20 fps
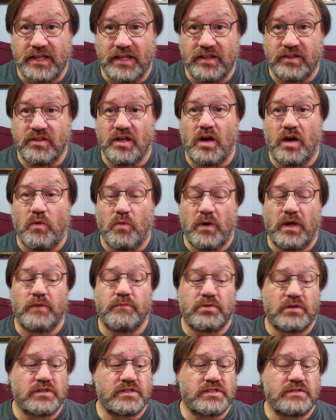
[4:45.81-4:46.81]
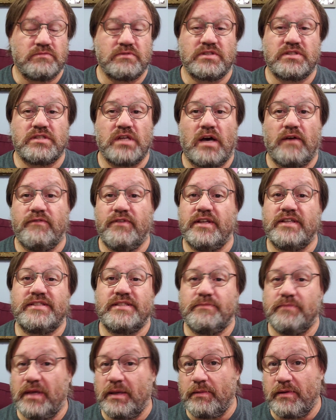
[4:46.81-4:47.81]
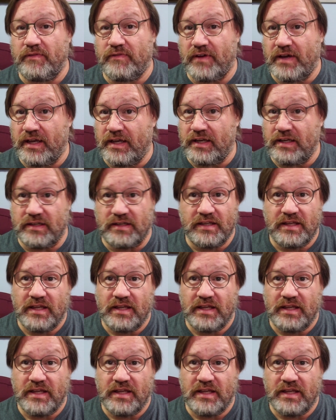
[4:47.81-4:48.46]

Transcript: He thought one person would solve this and maybe find